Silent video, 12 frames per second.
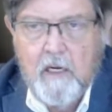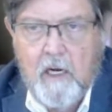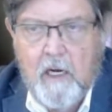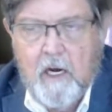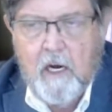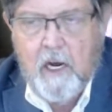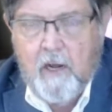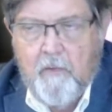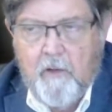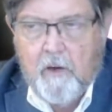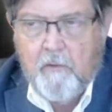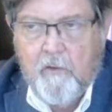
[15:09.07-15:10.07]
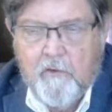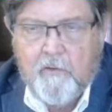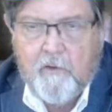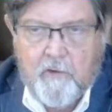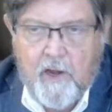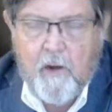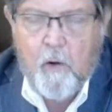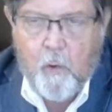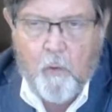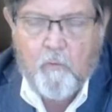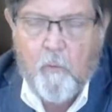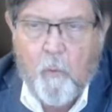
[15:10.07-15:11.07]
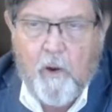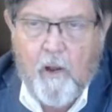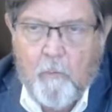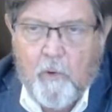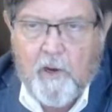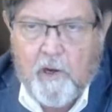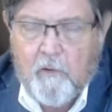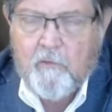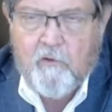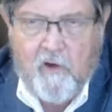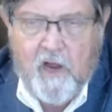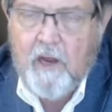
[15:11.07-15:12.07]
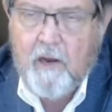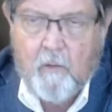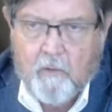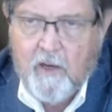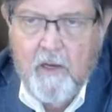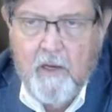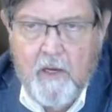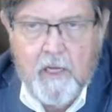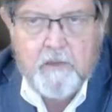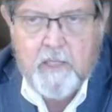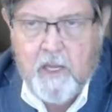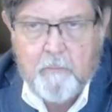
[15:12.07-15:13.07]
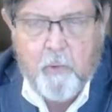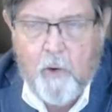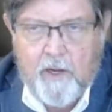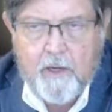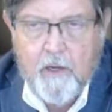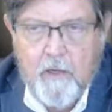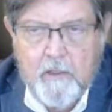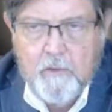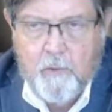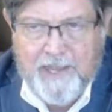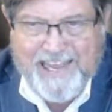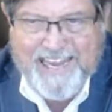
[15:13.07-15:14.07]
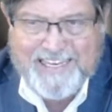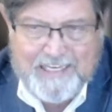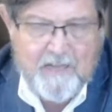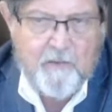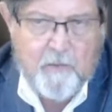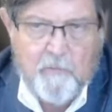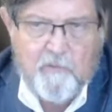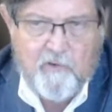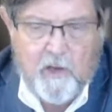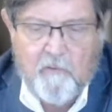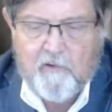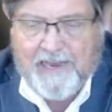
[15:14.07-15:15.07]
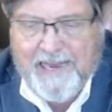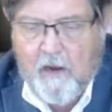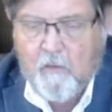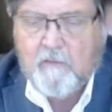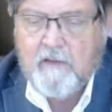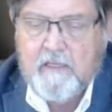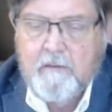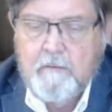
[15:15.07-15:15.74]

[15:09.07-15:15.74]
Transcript: and they're just a scared, overwhelmed little child at that point who can't get themselves out of it.